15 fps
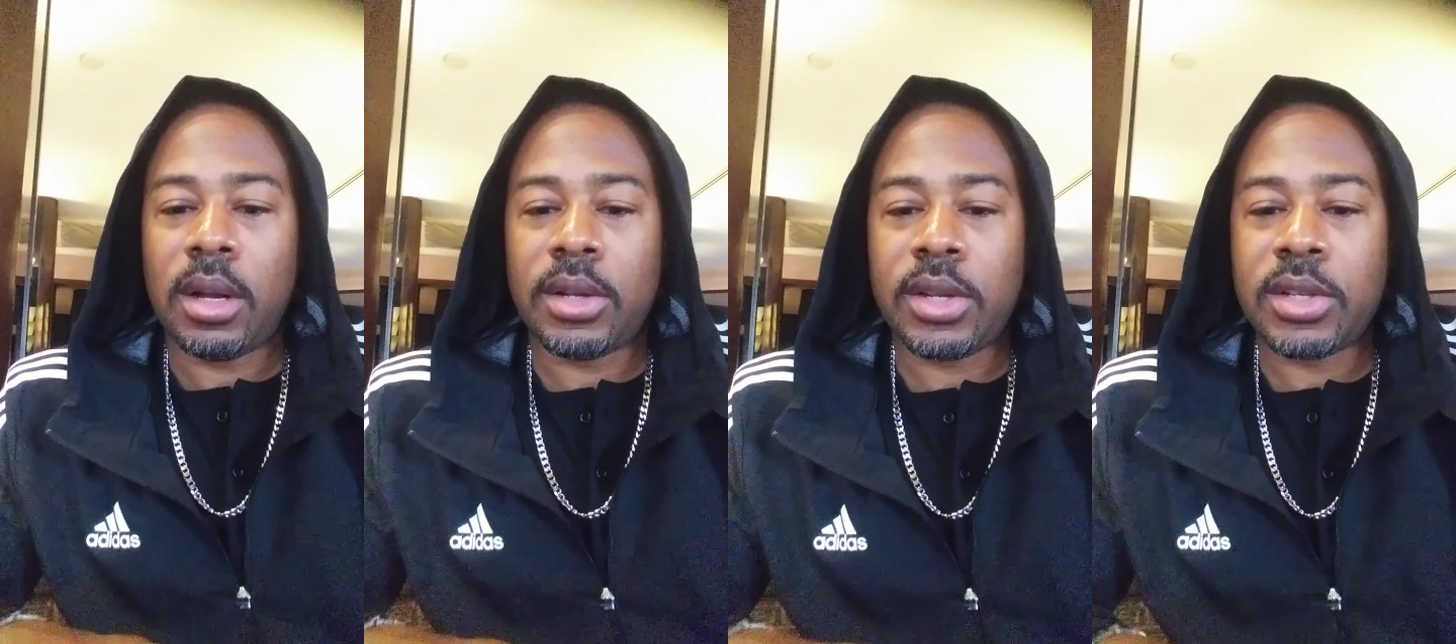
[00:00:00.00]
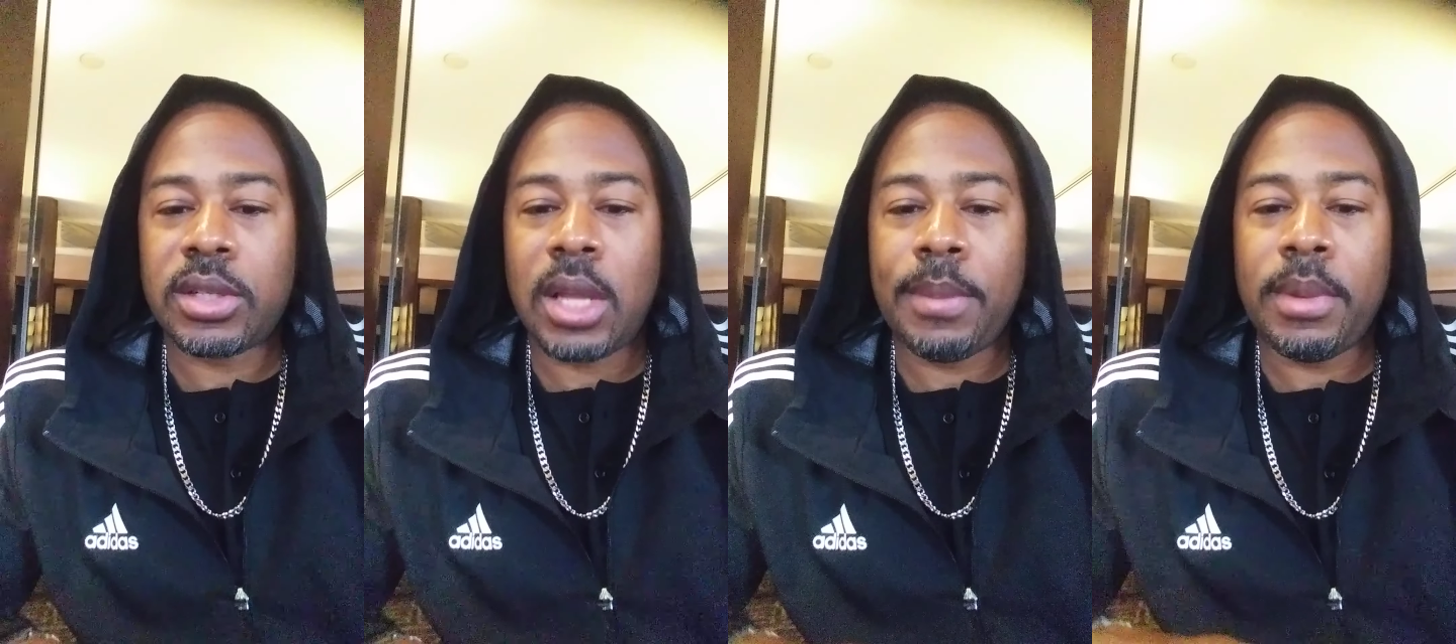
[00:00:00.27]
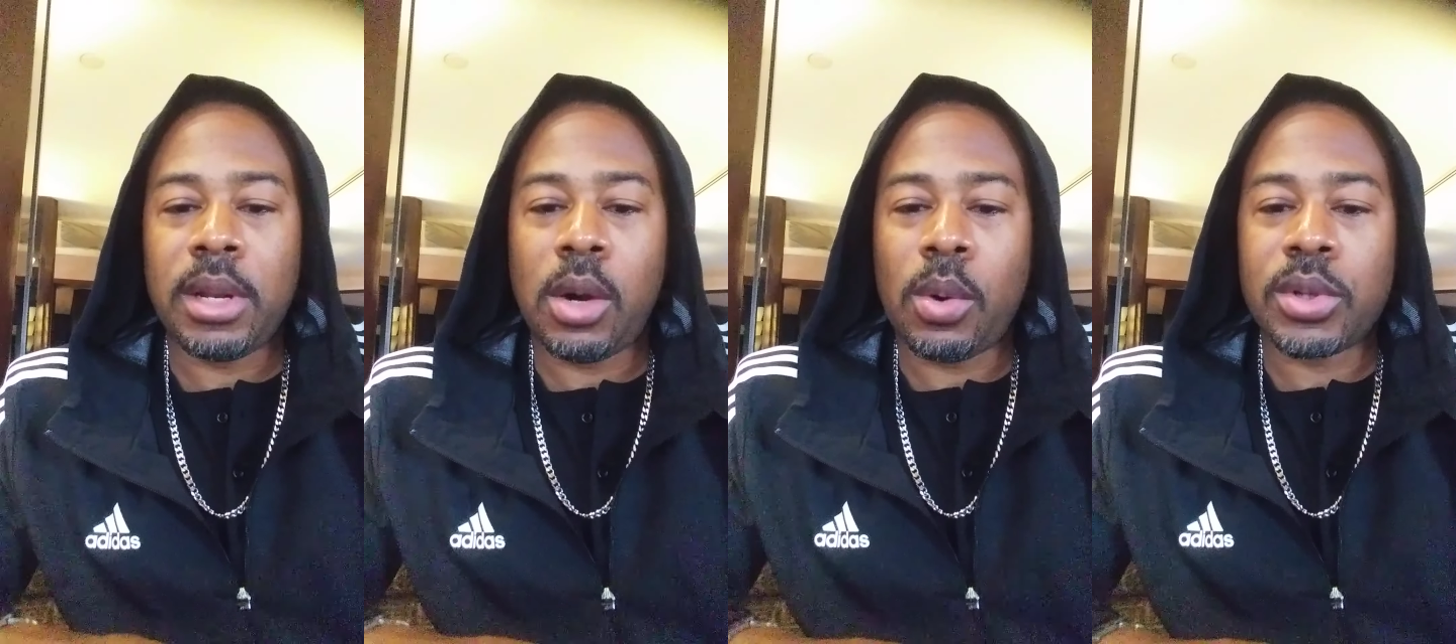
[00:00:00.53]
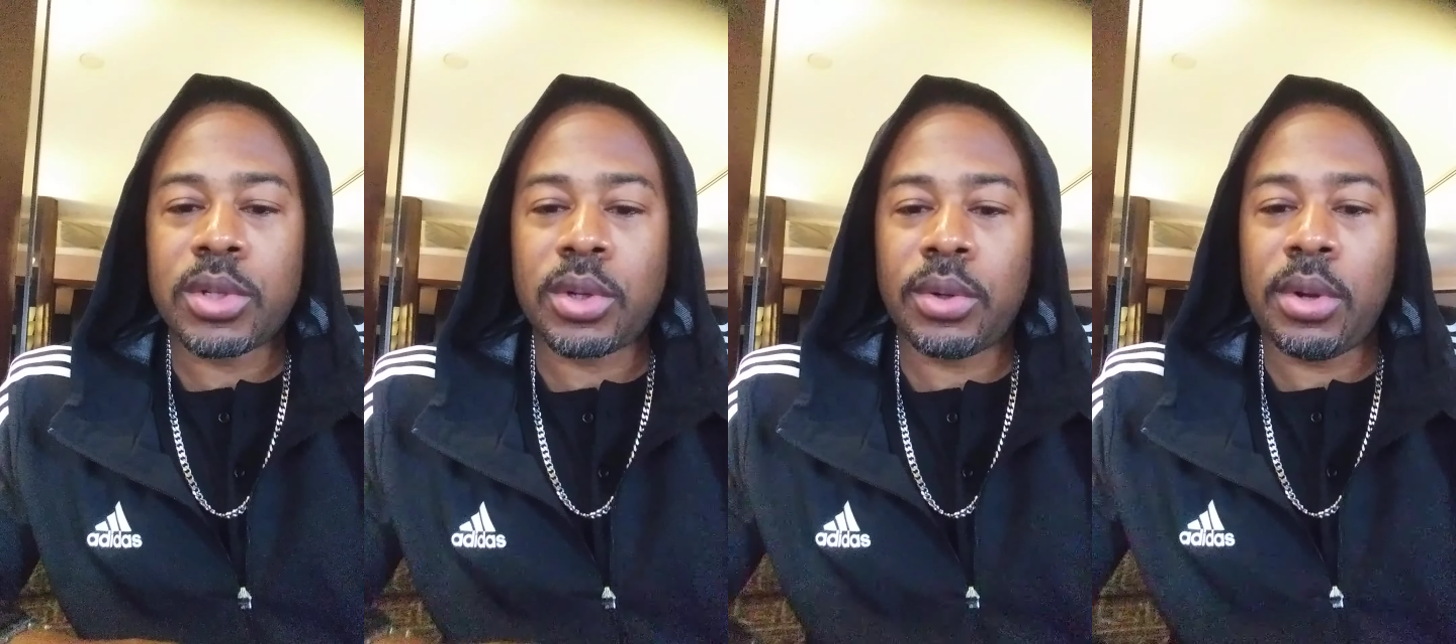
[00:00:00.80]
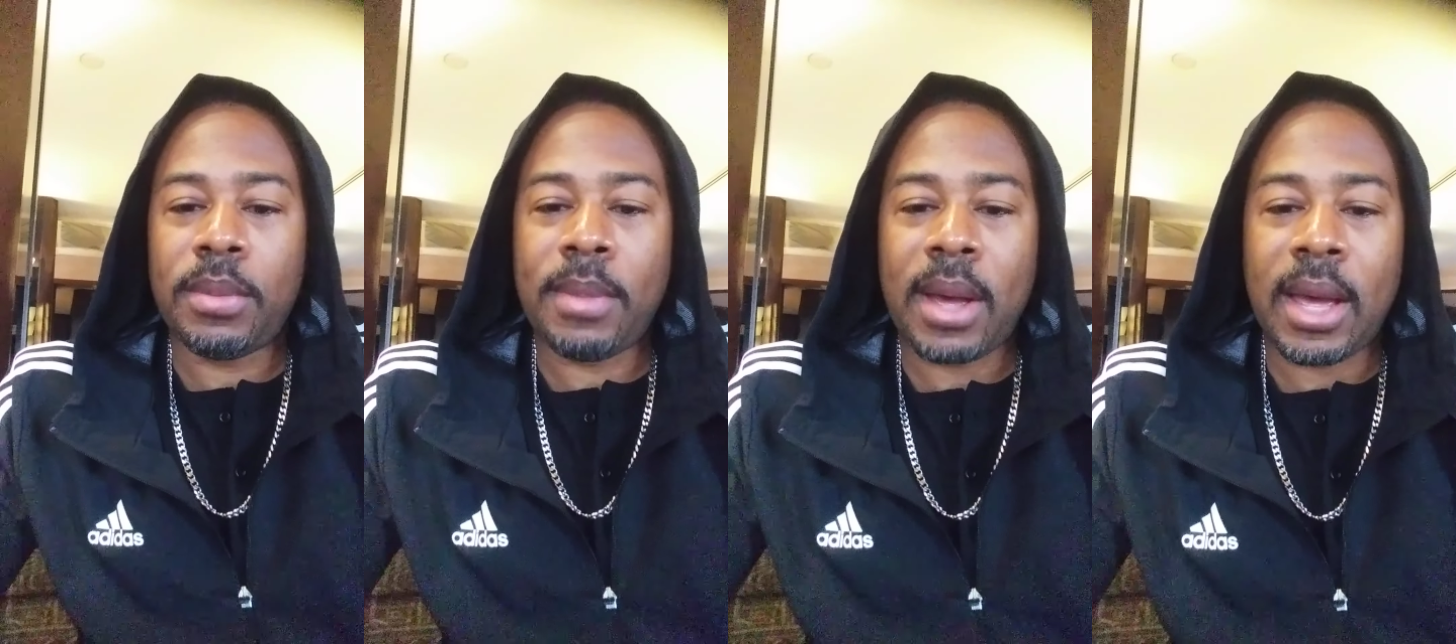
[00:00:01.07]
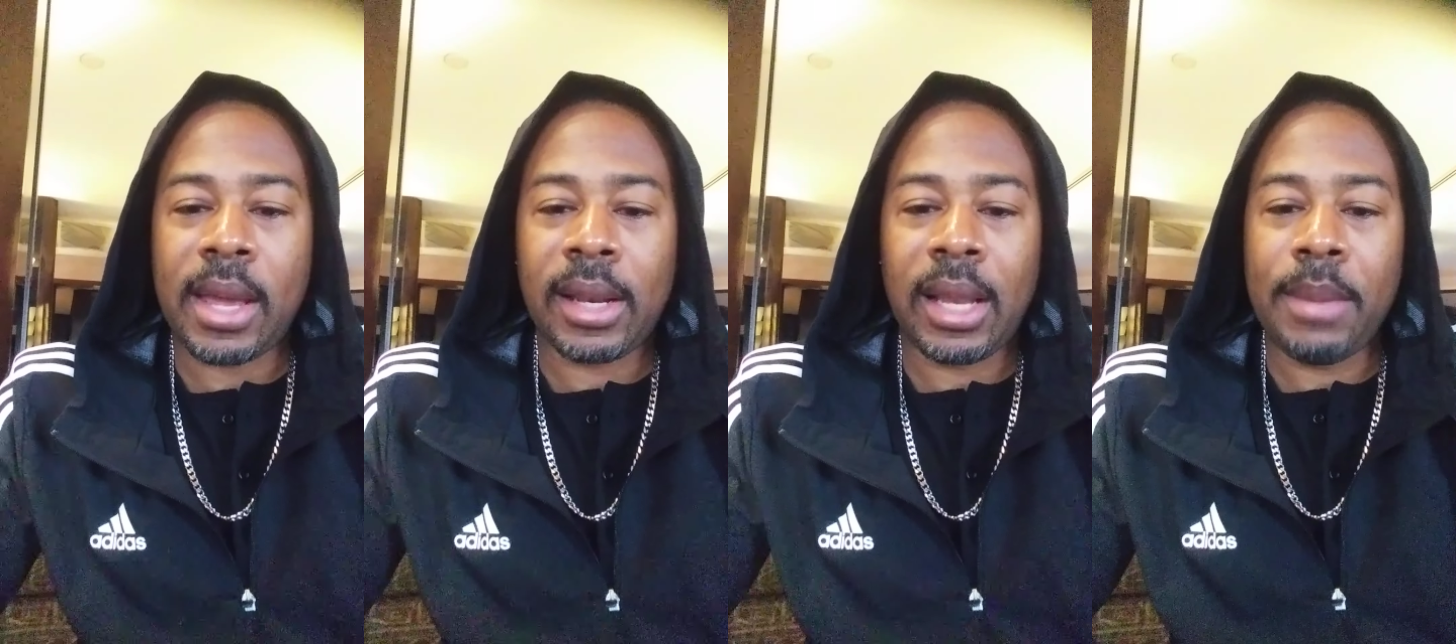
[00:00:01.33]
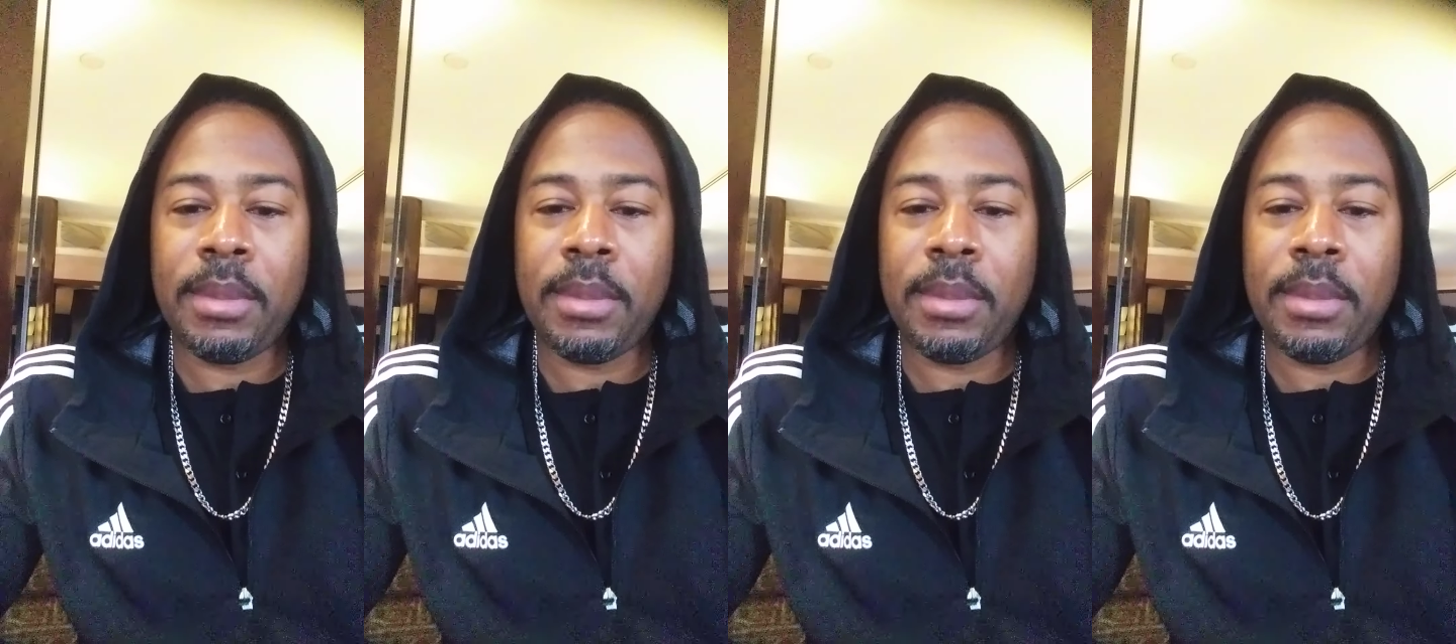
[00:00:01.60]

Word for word: or just let me know what's on your mind.